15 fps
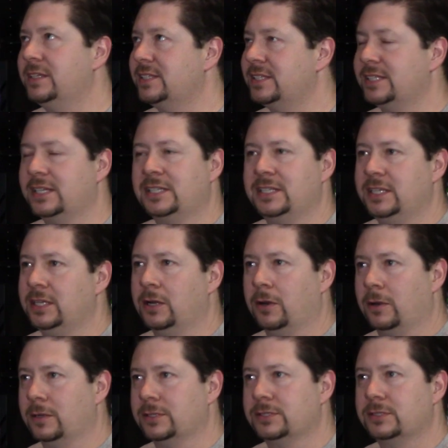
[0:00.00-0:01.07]
60
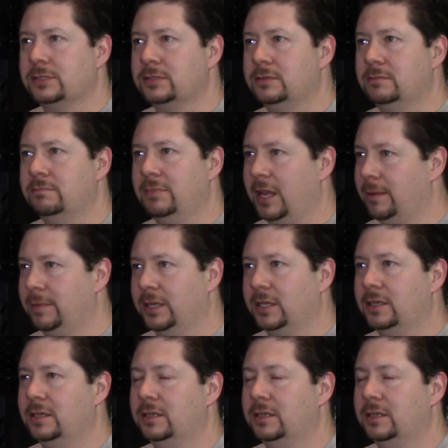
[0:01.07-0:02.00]
yards, maybe.